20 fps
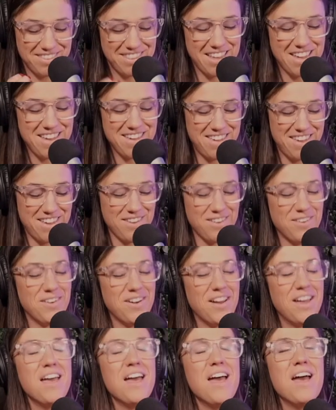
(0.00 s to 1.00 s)
Thank you.
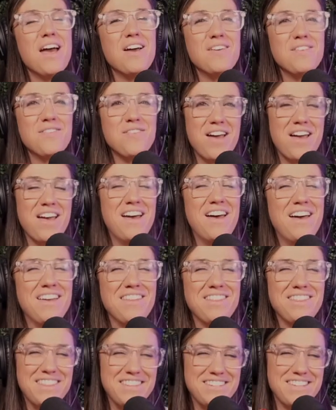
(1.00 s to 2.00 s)

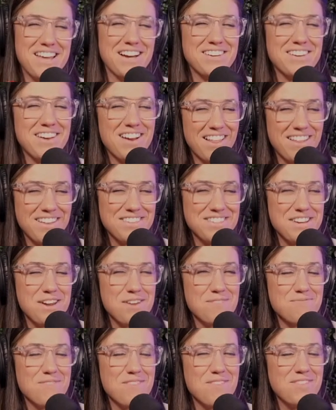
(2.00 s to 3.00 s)
the technology,
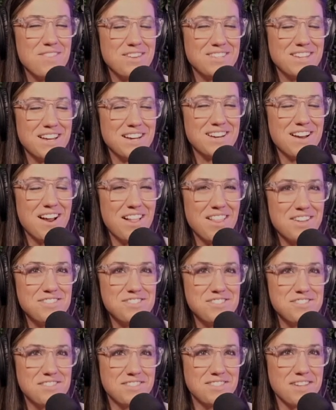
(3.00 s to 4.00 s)
the
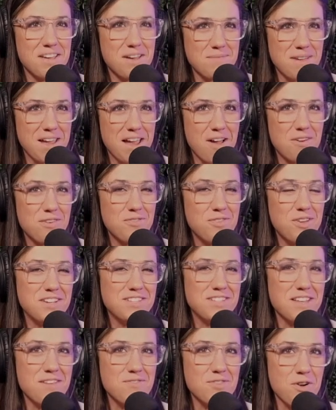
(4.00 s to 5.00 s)
technology that's coming out. If you guys
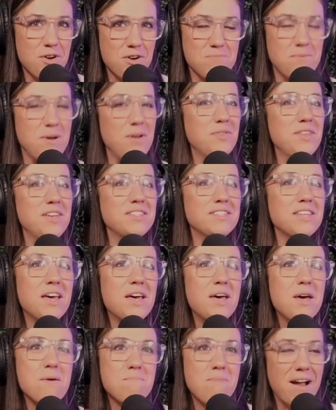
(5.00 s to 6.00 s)
haven't heard about this,
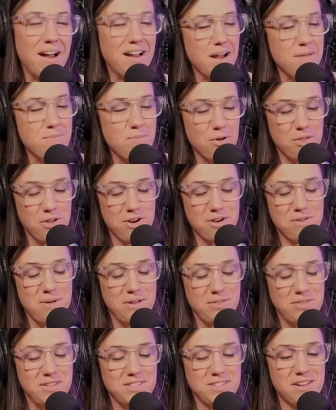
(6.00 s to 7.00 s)
Becca and I both heard
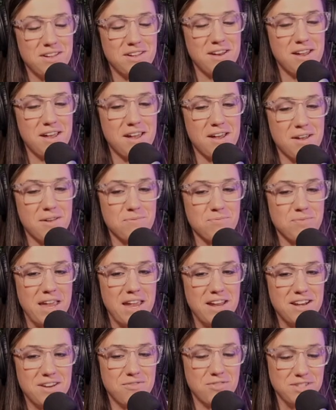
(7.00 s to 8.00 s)
about this on um,
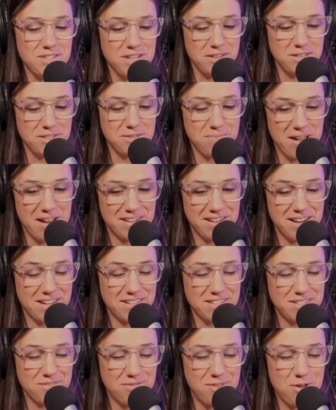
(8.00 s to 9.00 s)
Andy Frisella's
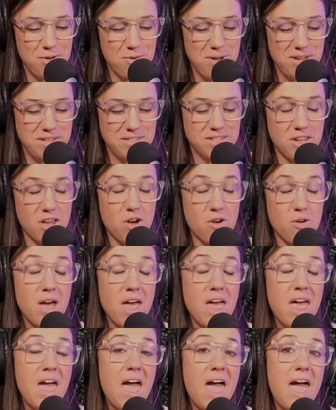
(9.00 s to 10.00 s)
podcast a few weeks ago.
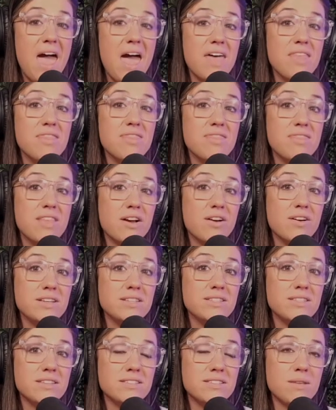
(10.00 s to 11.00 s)
And there
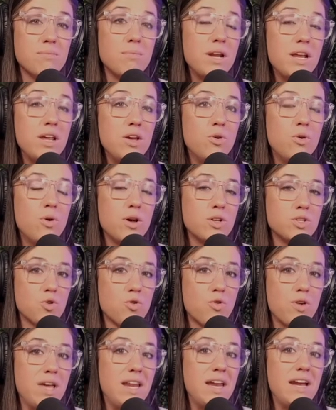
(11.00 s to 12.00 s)
is somebody who has
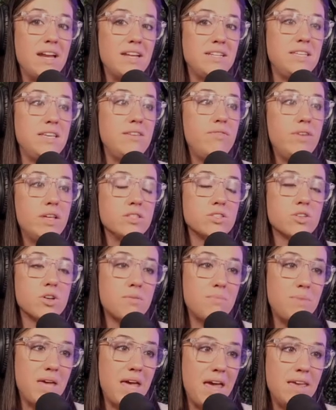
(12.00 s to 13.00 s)
created a T V. It's going to
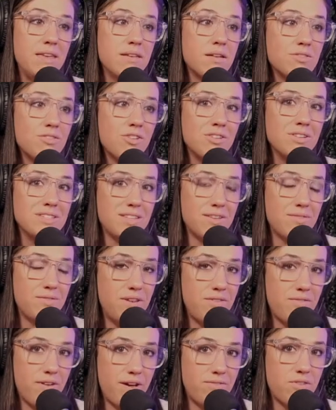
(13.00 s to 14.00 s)
be eight hundred
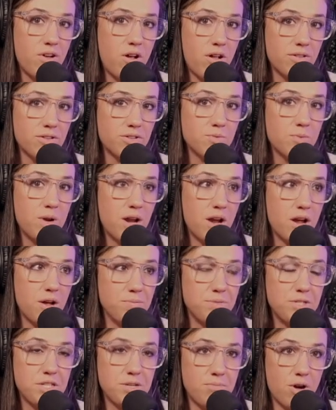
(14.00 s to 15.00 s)
seventy-five dollars when it
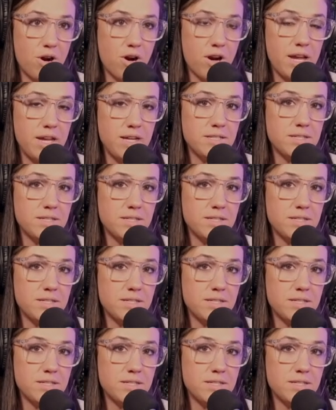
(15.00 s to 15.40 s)
comes to market.